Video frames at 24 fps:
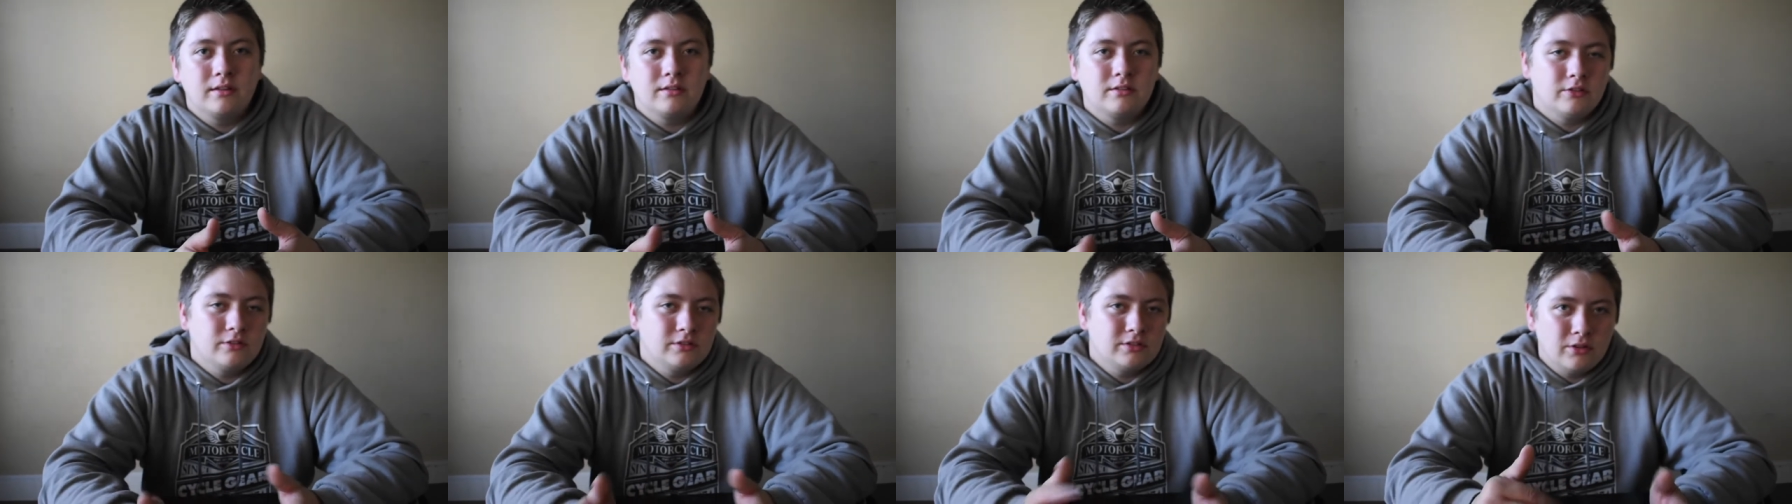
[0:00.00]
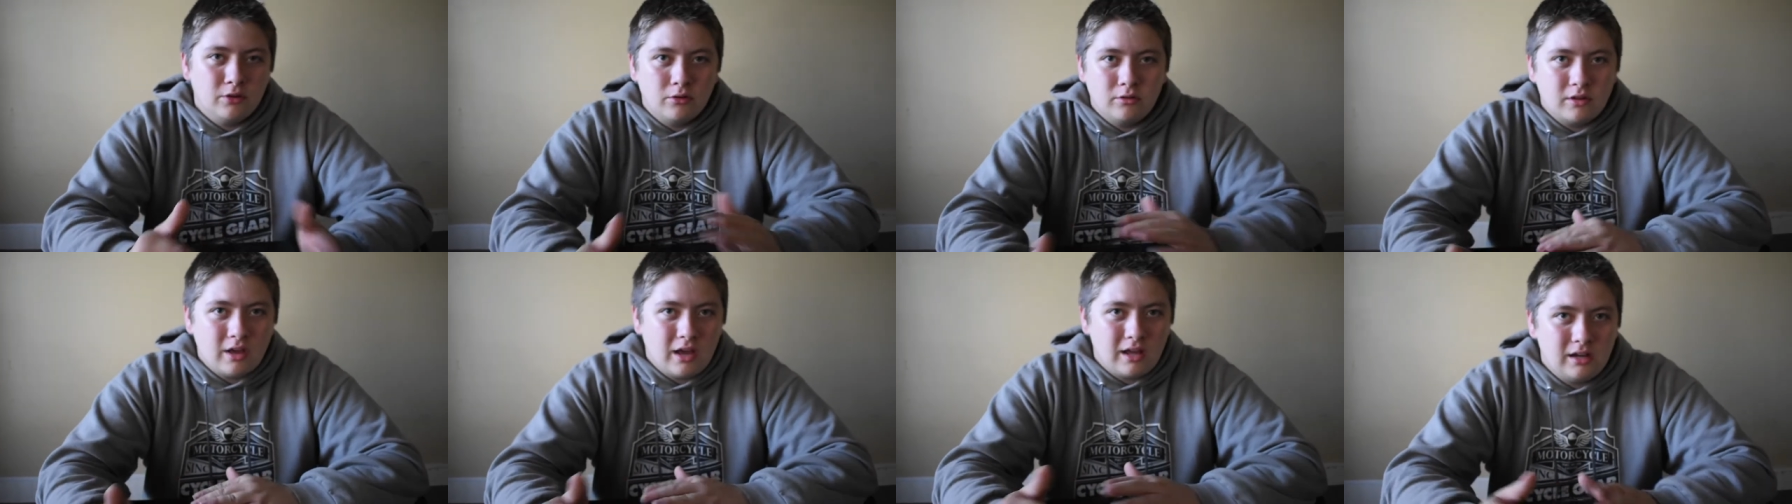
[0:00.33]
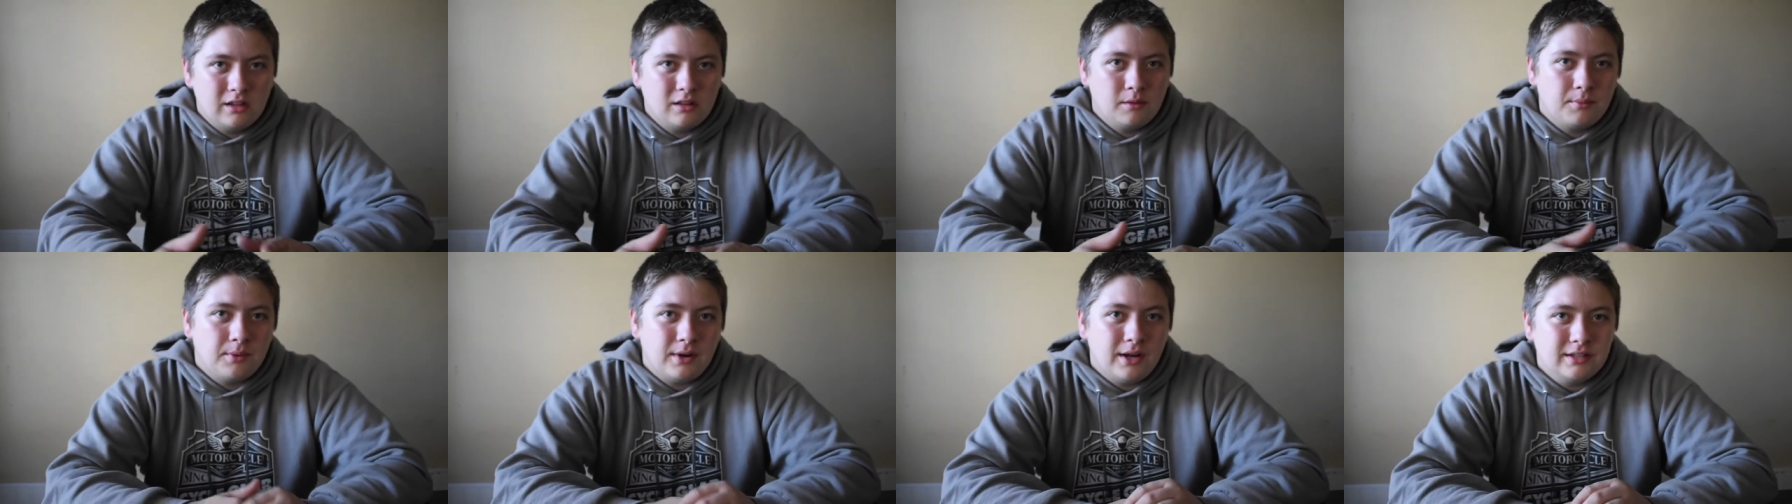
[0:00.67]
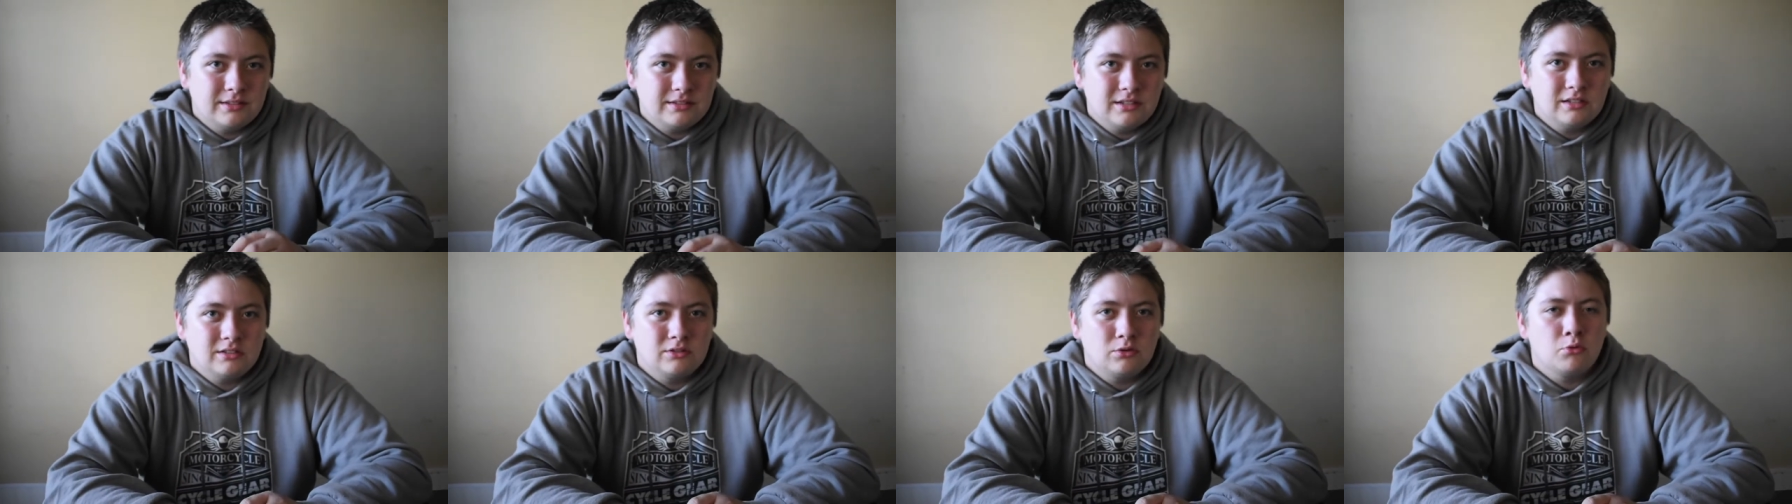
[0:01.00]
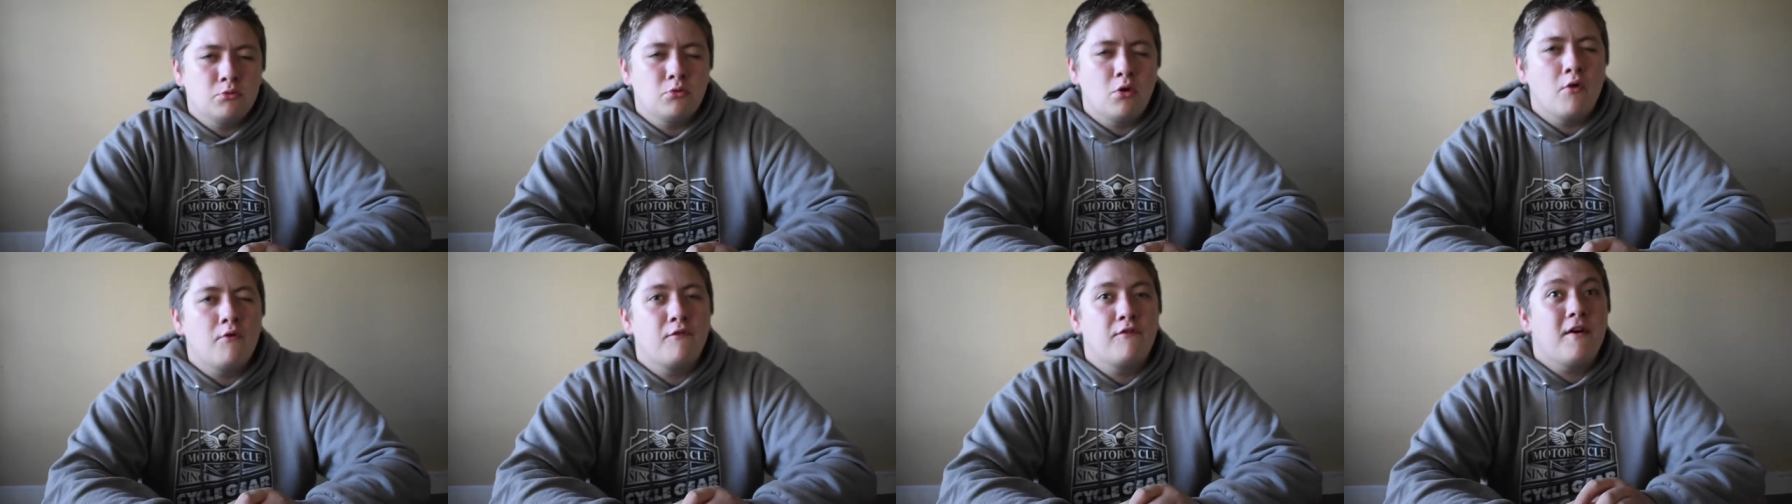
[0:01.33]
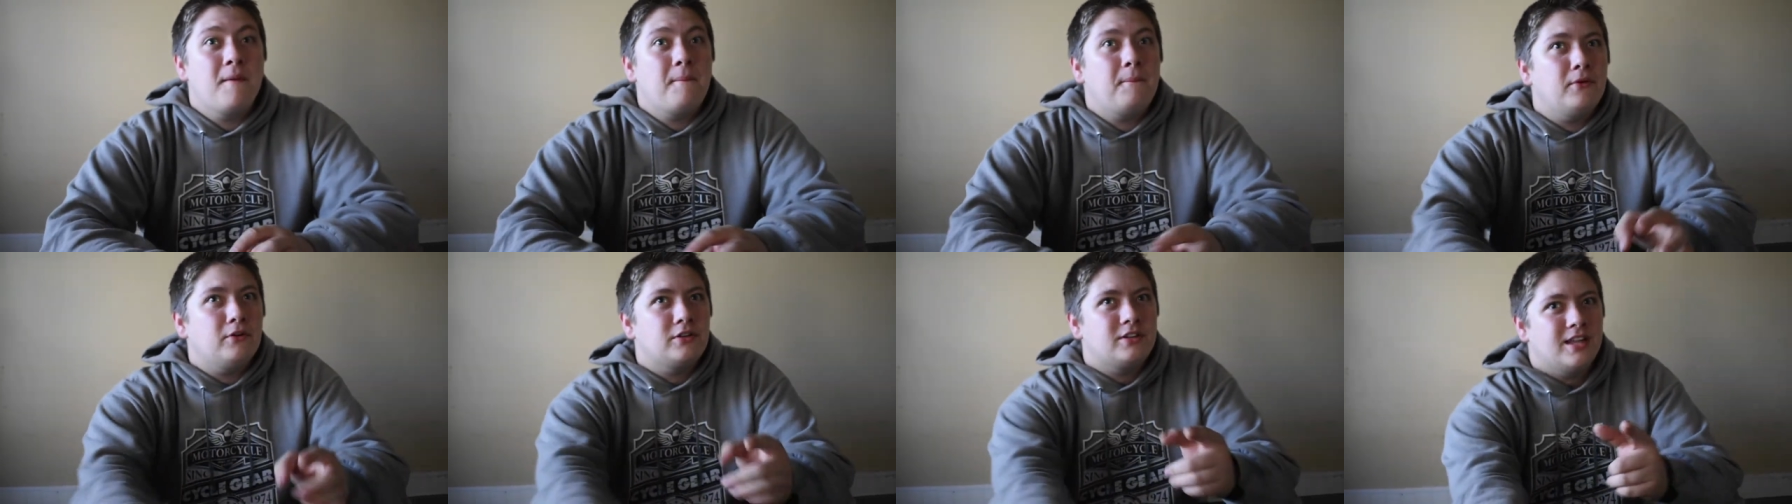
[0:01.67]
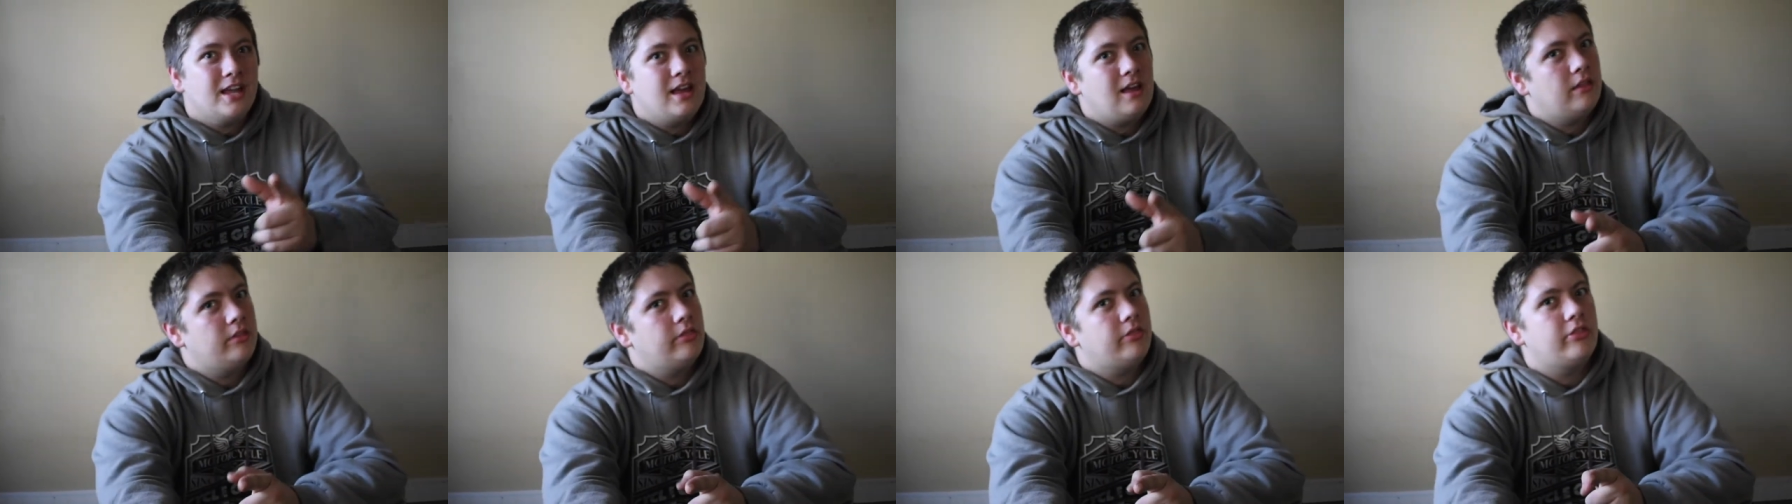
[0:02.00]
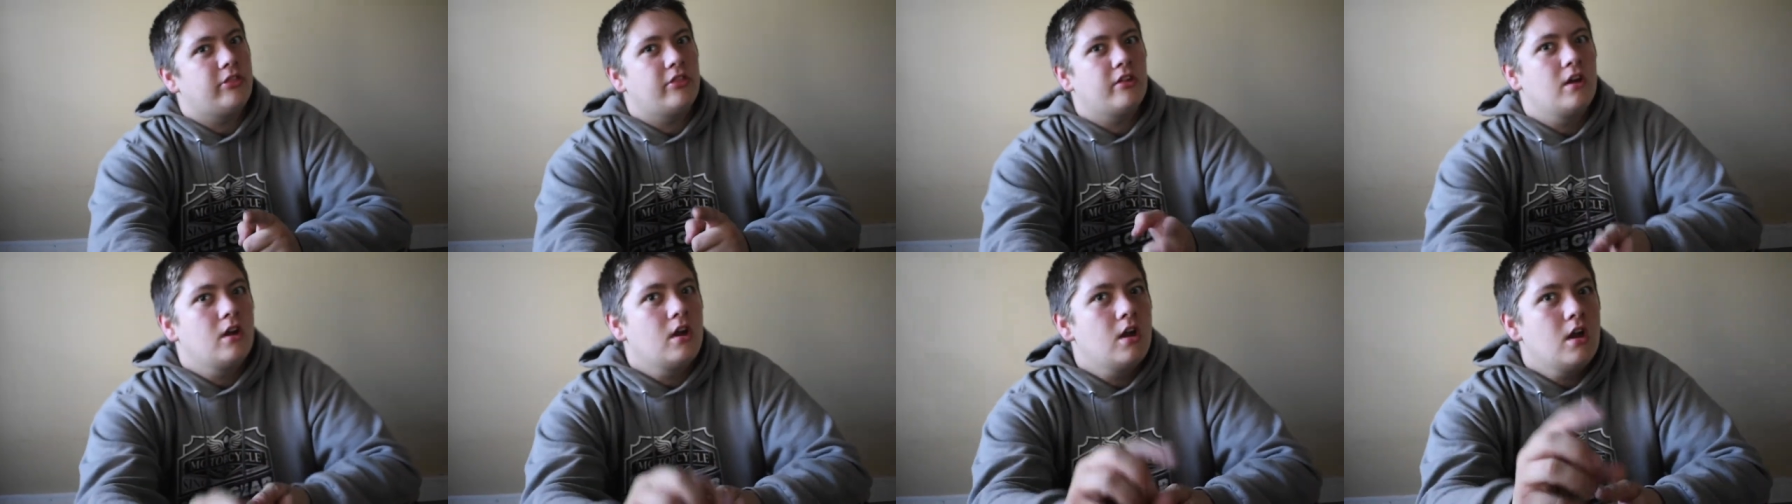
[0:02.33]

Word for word: so they're still kind of in the process. So, November 10th.